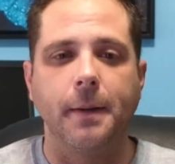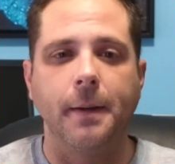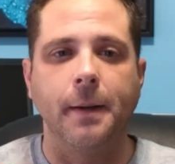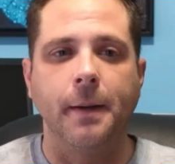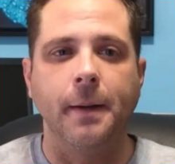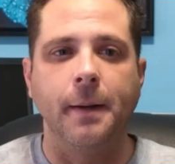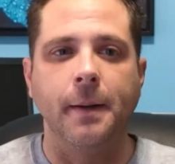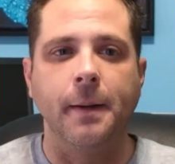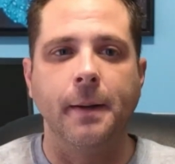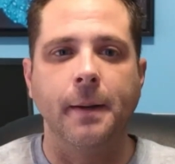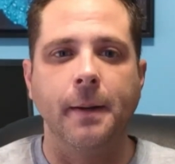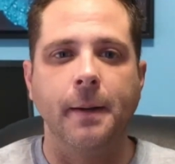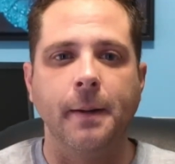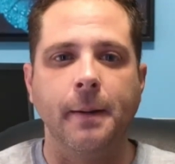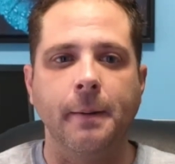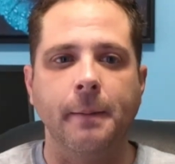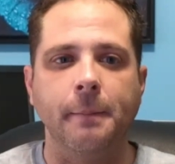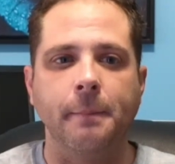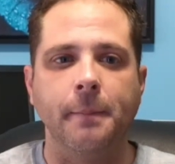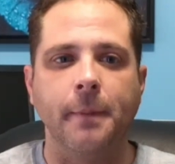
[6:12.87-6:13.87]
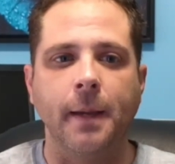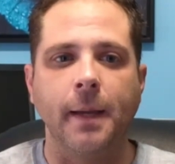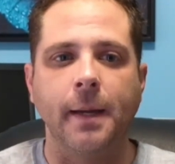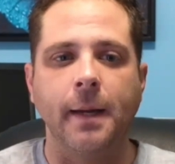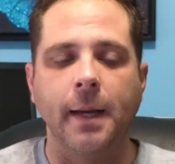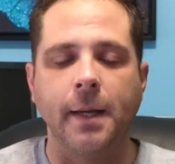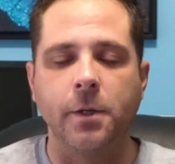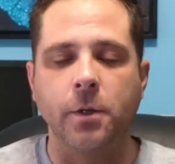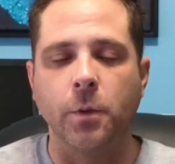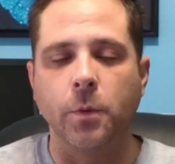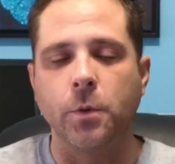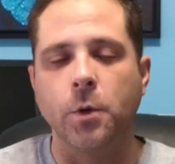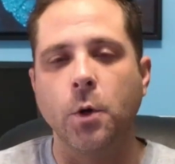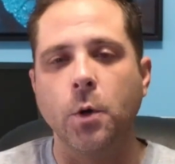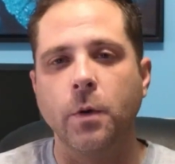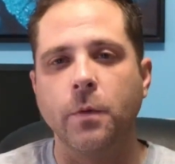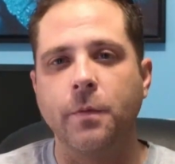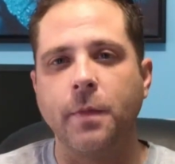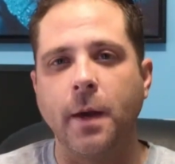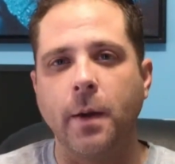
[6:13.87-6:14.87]
And I don't
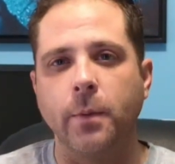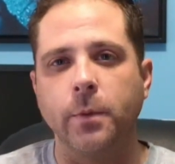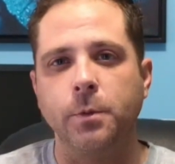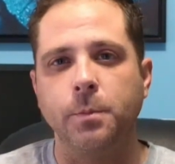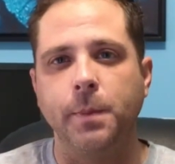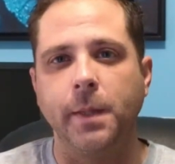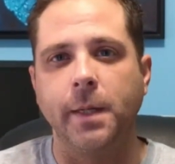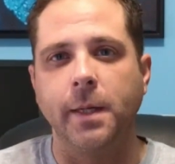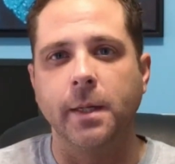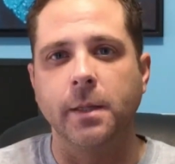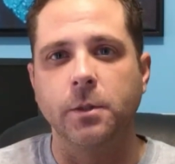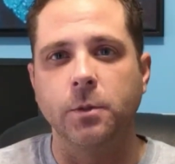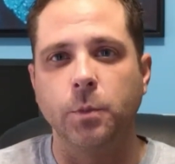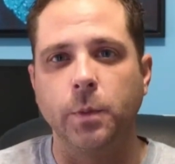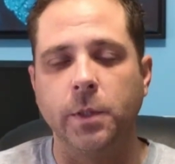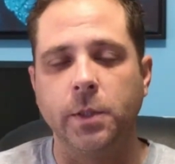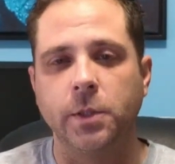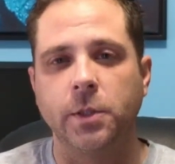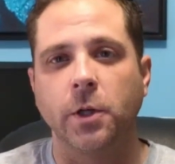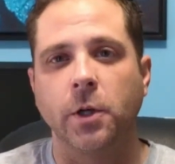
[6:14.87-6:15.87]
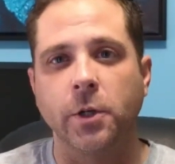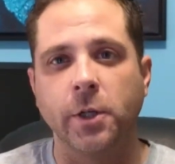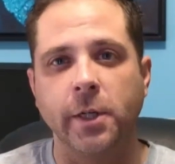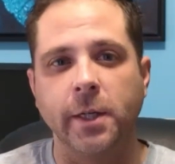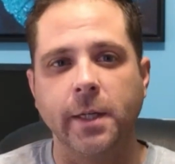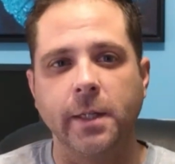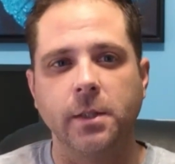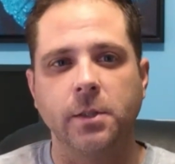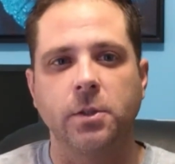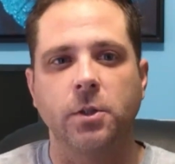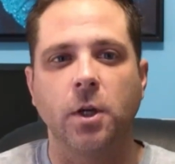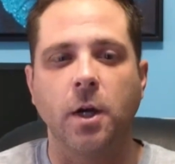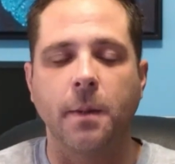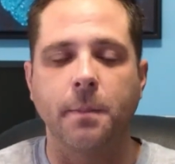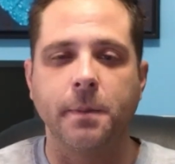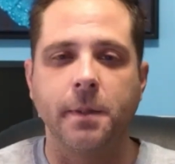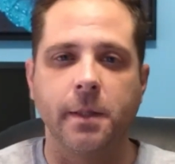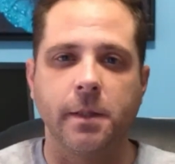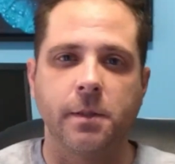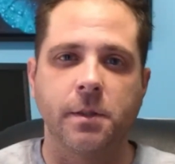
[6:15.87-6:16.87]
know if that was because we started it,
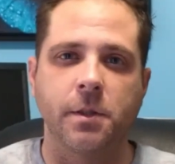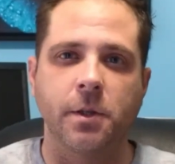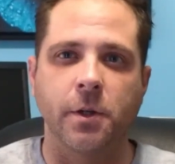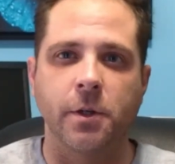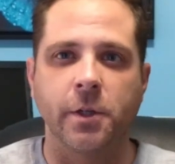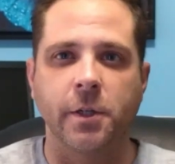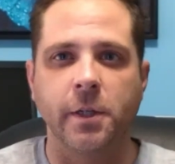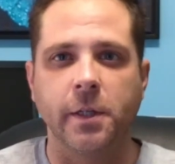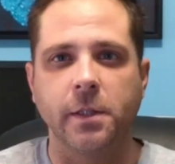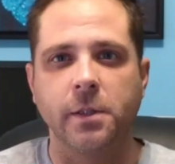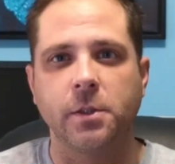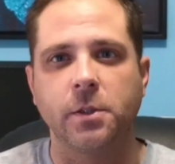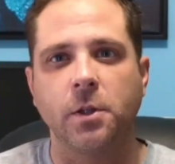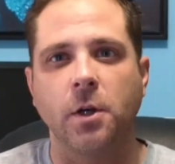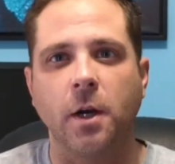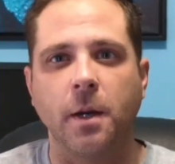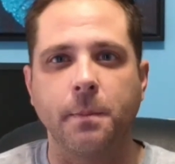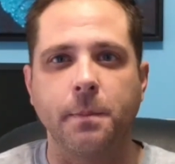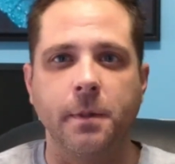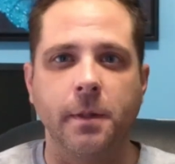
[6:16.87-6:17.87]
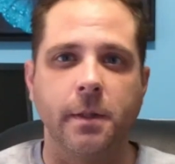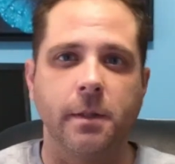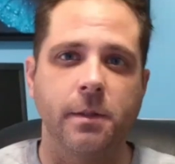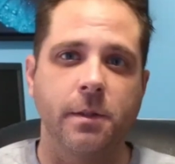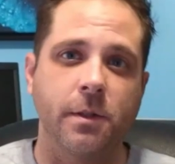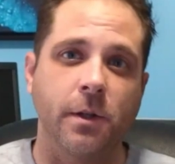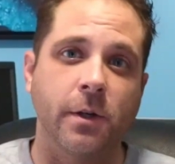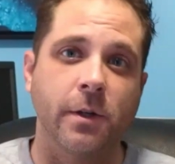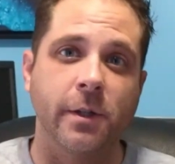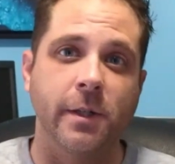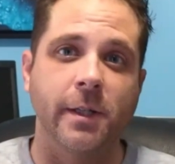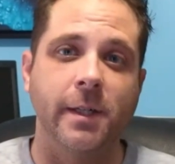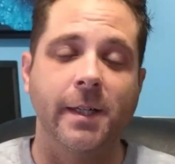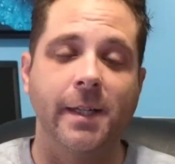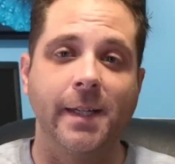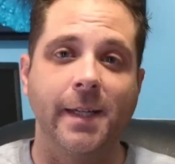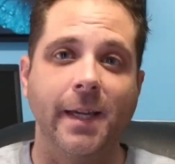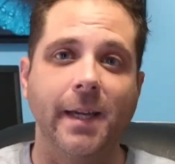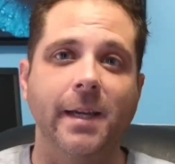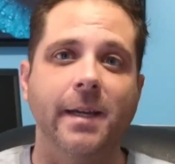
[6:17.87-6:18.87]
stopped it, started it, stopped it, started it
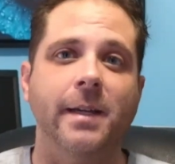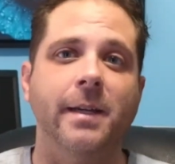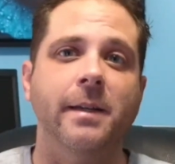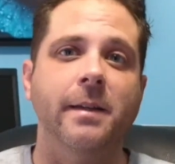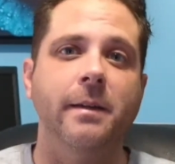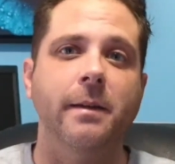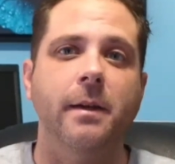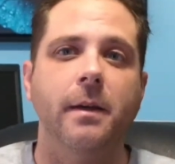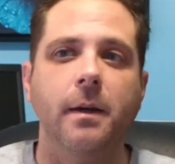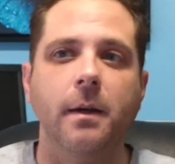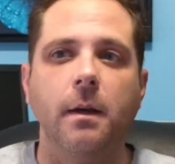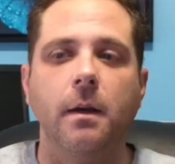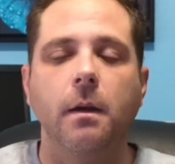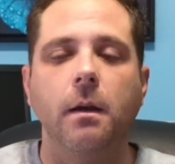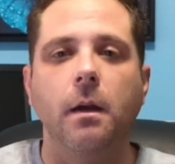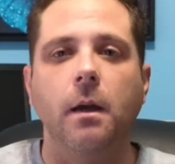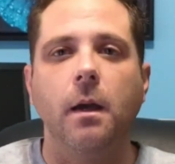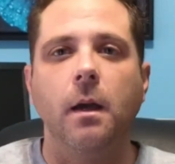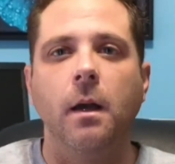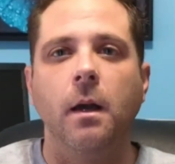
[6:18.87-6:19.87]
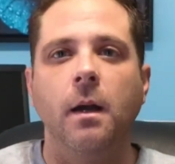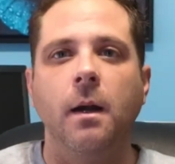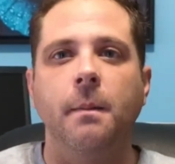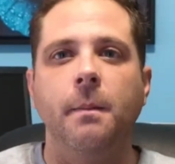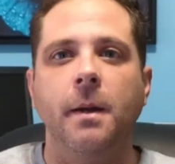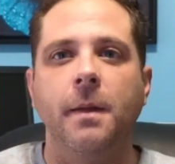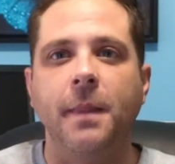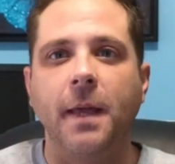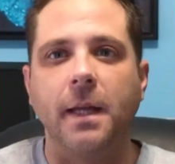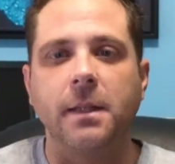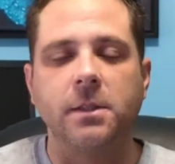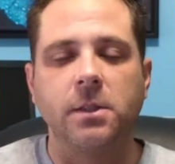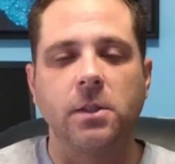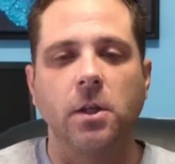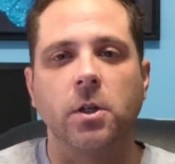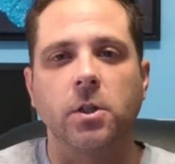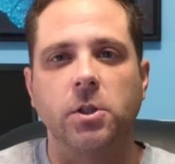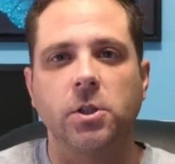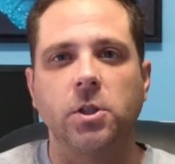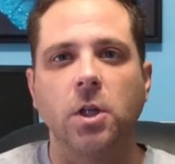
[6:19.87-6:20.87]
again. And that
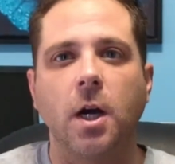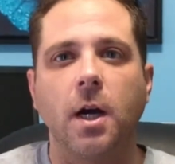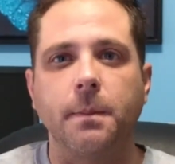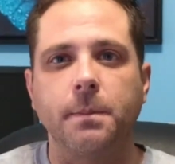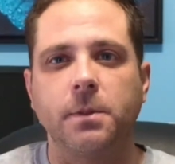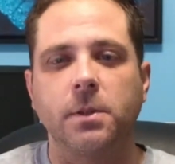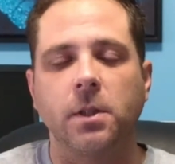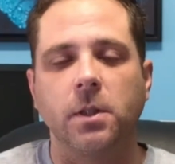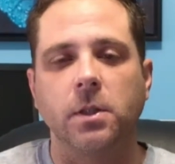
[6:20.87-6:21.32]
start, stop,